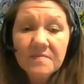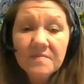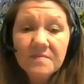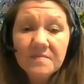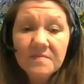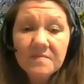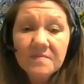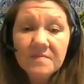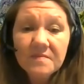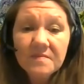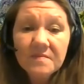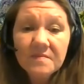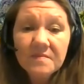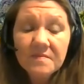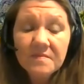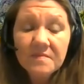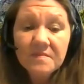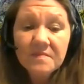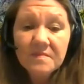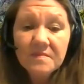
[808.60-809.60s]

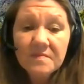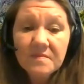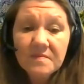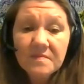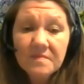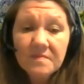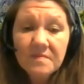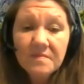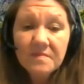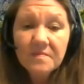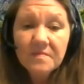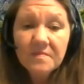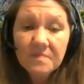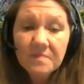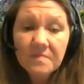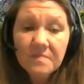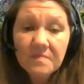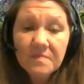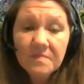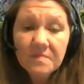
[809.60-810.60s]

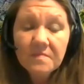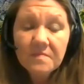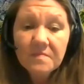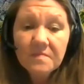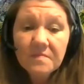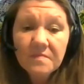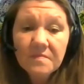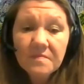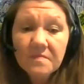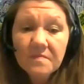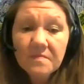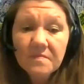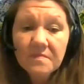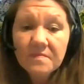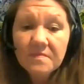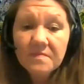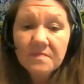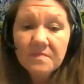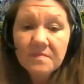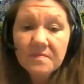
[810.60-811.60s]

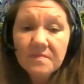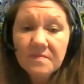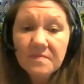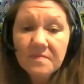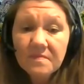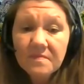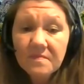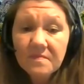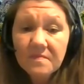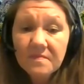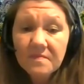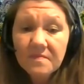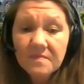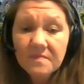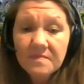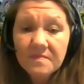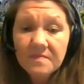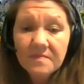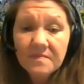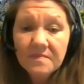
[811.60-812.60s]

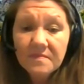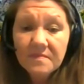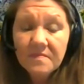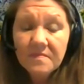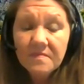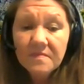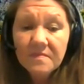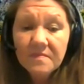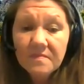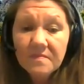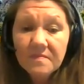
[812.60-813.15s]
No words are spoken by the person on screen.